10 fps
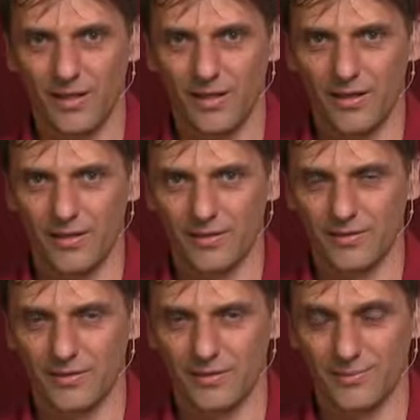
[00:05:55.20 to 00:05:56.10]

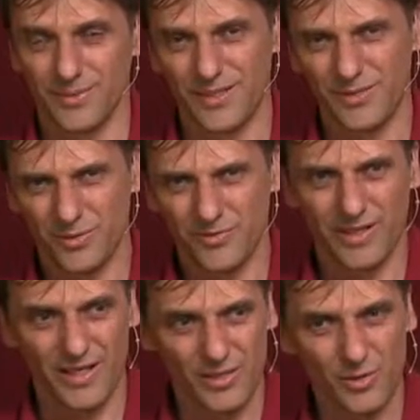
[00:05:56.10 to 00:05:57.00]
And, uh, but it's not
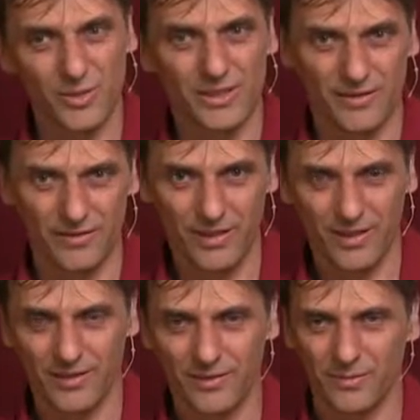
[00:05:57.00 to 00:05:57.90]
very excluded
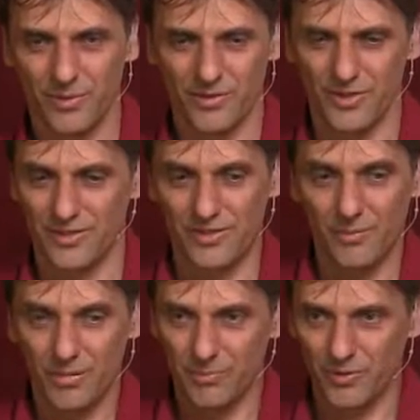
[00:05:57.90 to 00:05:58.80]
area. We are just
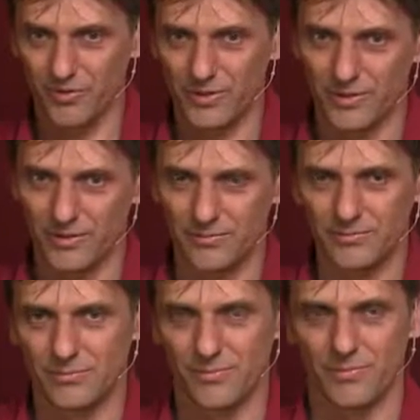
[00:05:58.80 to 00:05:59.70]
suburb of the
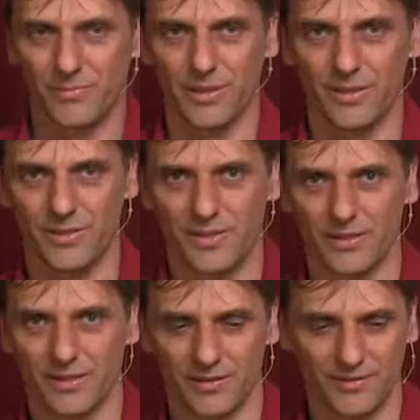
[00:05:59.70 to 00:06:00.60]
bigger
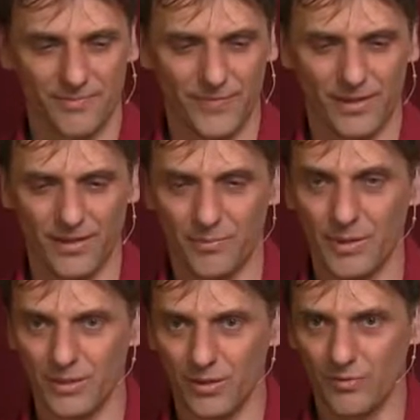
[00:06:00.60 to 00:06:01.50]
city in the
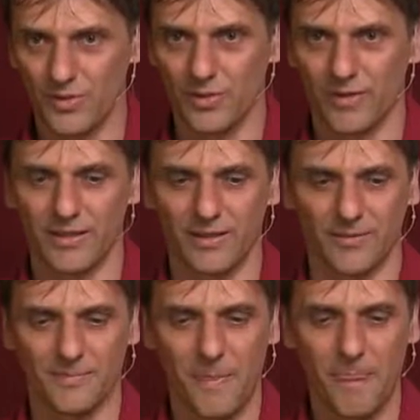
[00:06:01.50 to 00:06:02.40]
middle of Slovakia
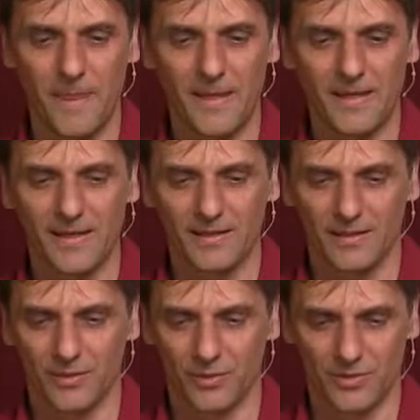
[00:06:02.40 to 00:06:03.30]

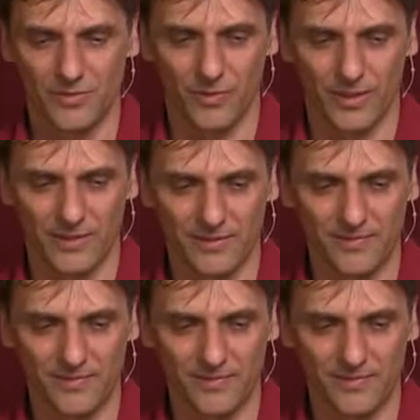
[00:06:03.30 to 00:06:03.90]
uh, called Zvolen.